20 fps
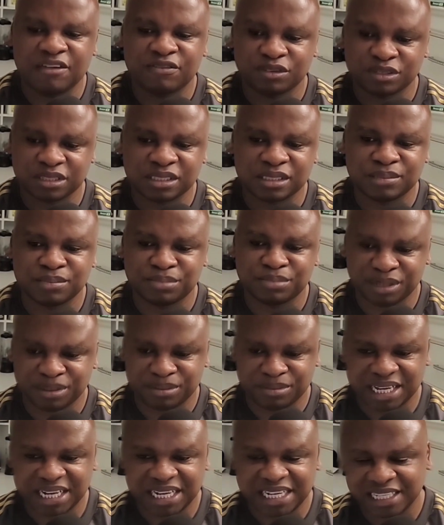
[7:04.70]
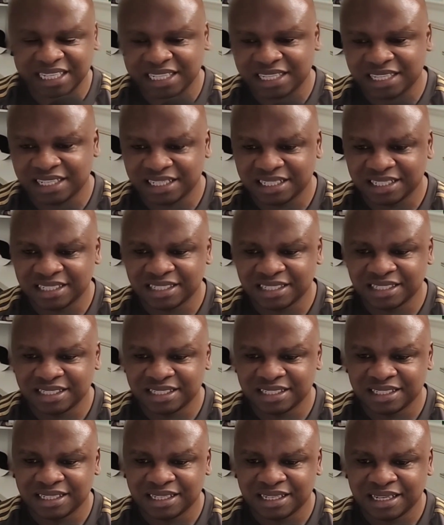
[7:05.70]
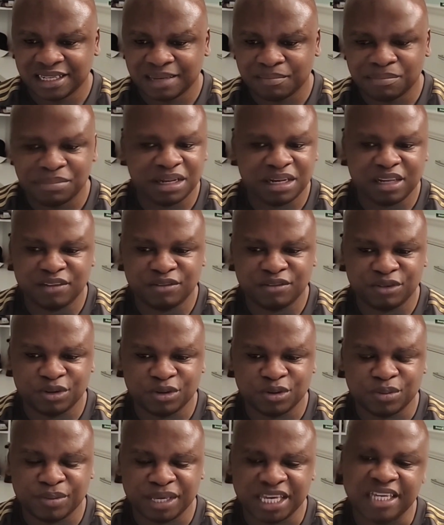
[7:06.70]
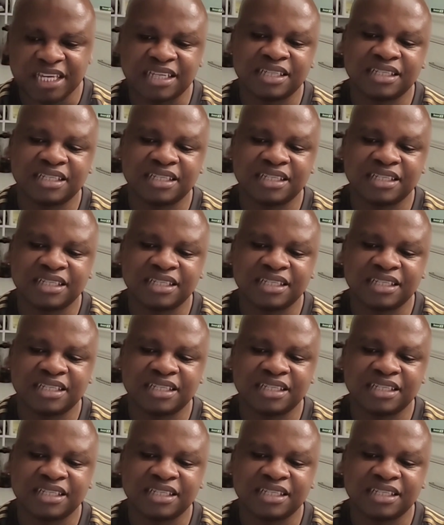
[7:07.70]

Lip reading: Zim Premier League. Believe you me.